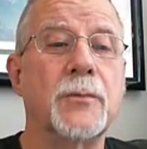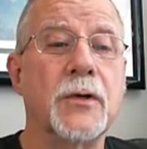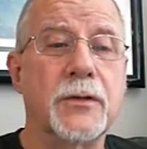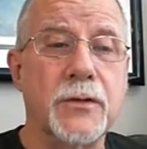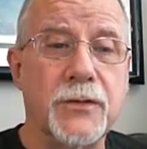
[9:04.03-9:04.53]
one
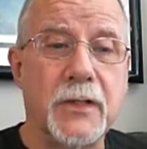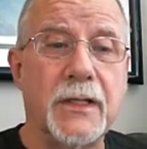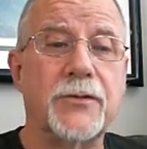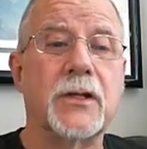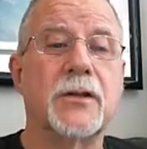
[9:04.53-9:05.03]
notebook,
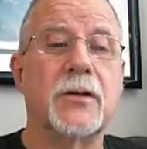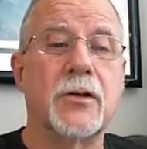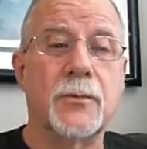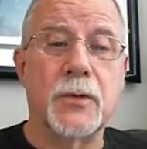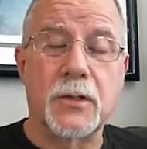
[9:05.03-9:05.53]
this will have
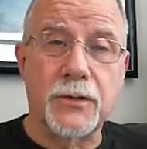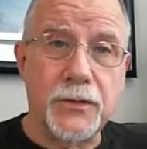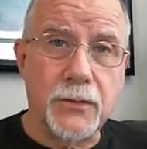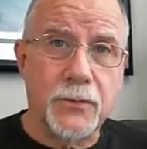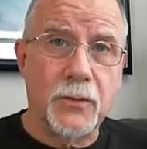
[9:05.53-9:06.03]
another
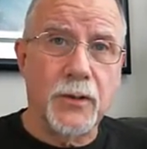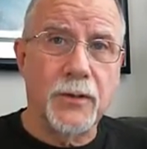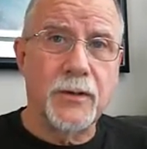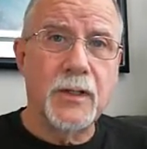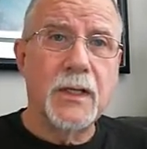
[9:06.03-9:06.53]
notebook, and so
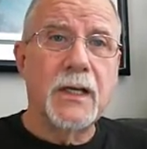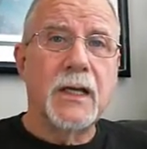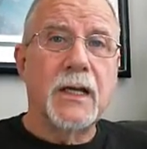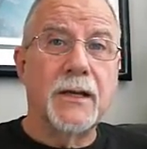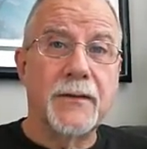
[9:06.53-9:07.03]
forth.
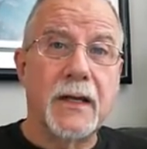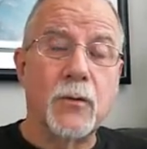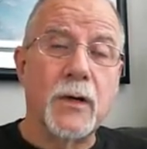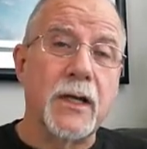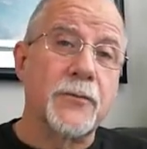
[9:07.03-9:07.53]

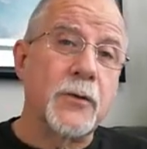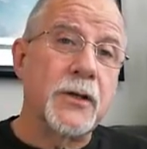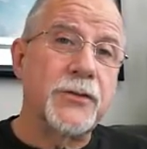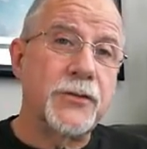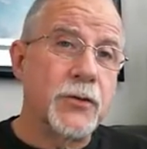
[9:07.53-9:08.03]
And that way,
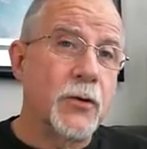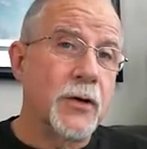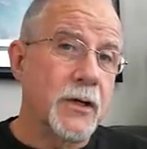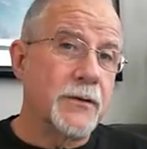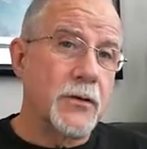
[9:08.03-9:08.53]
if we
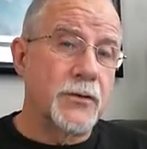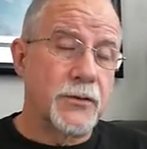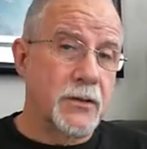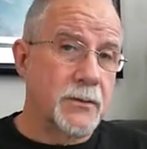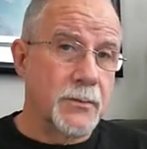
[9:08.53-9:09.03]
store it in
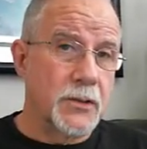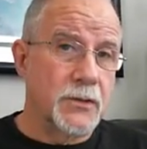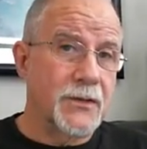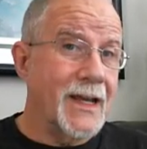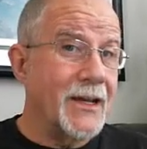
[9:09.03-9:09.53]
those
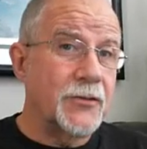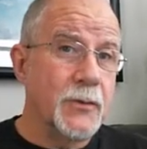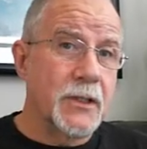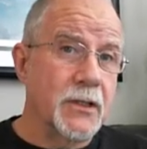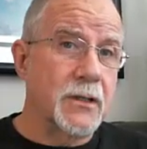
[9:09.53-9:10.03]
notebooks
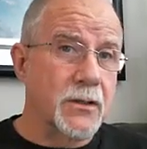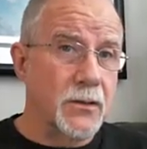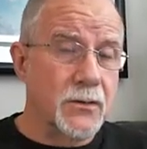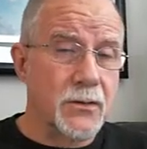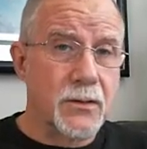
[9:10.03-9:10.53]
as we
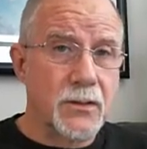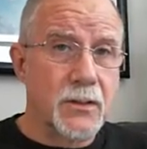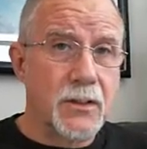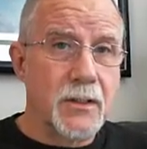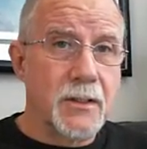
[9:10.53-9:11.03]
go,
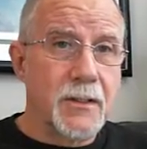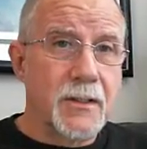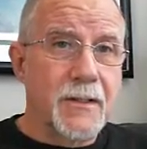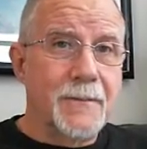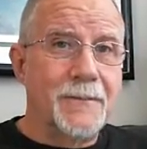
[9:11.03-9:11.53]

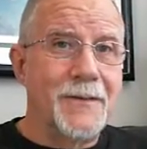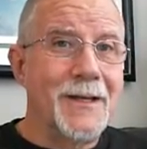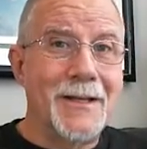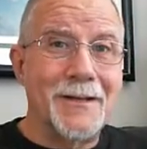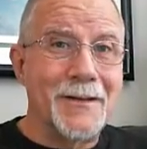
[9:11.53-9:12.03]

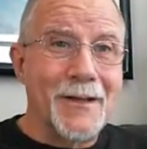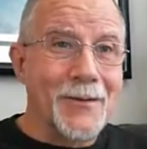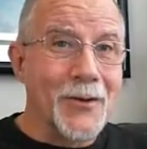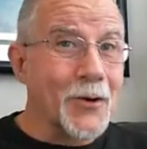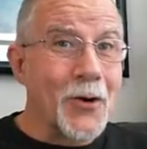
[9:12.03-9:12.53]

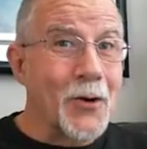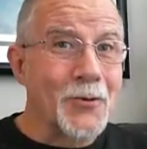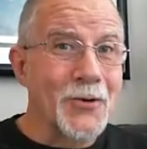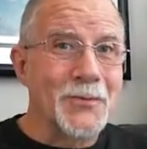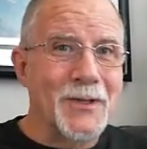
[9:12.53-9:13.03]
then they're
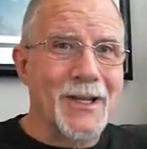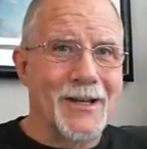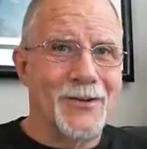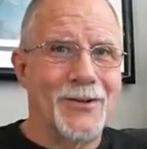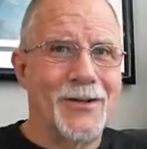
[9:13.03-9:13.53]
all grouped
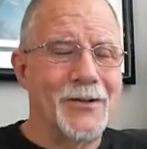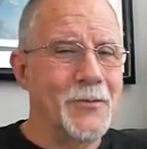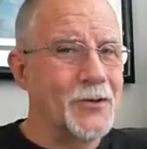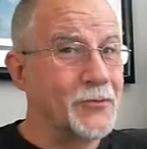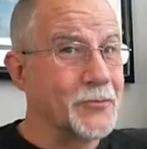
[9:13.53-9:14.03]
together.
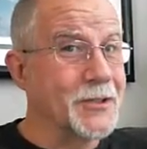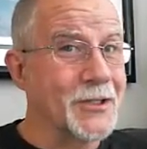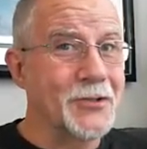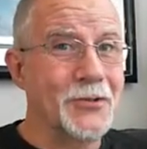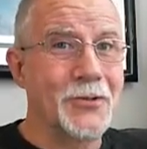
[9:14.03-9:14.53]
And what's
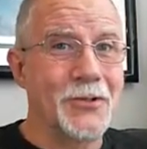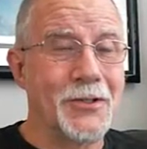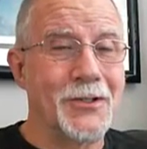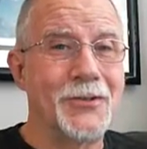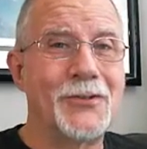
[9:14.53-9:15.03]
really
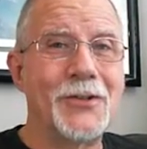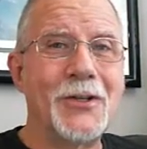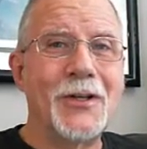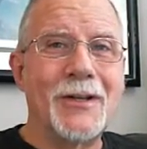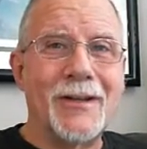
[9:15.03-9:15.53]
cool
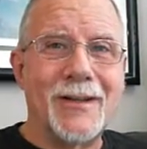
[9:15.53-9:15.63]
is,